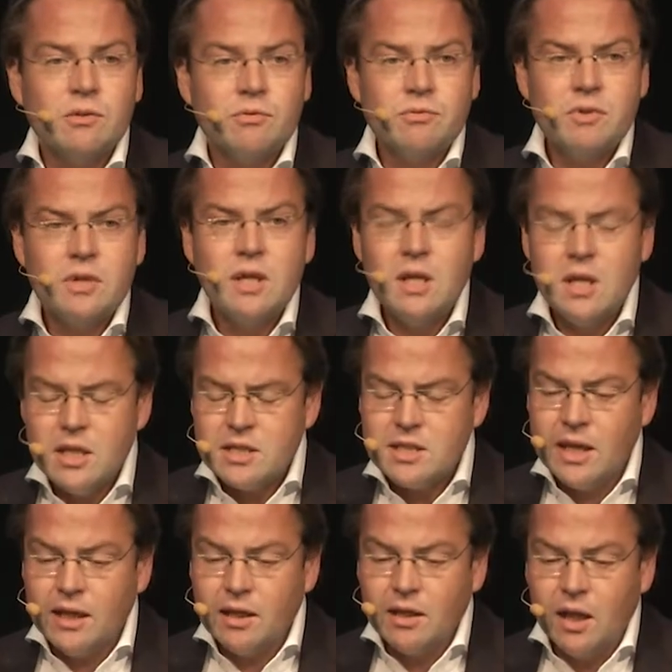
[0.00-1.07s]
of
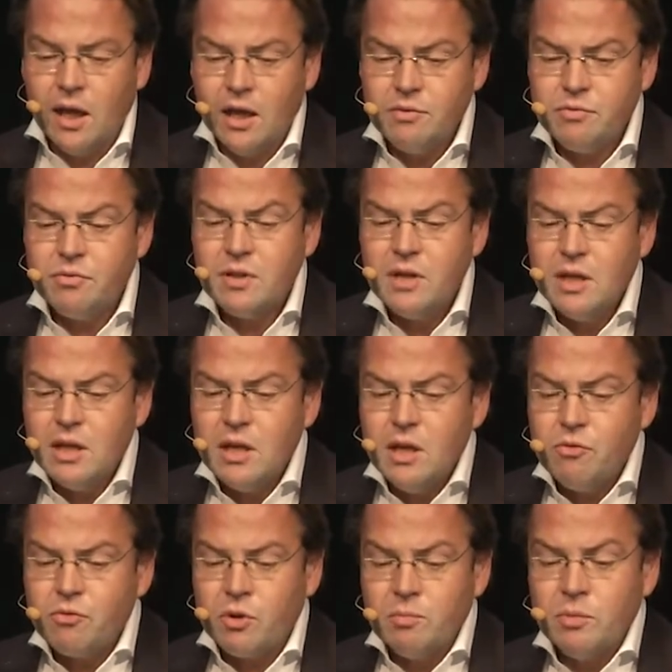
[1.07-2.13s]
second life
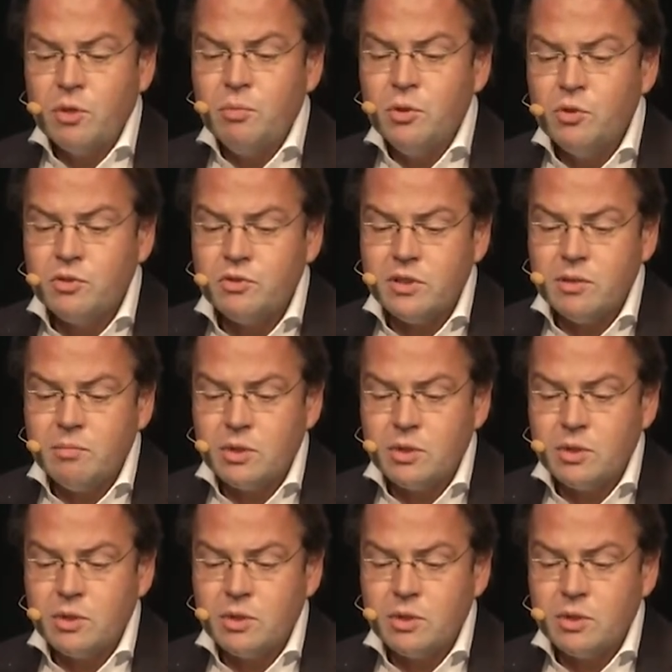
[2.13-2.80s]
from the community,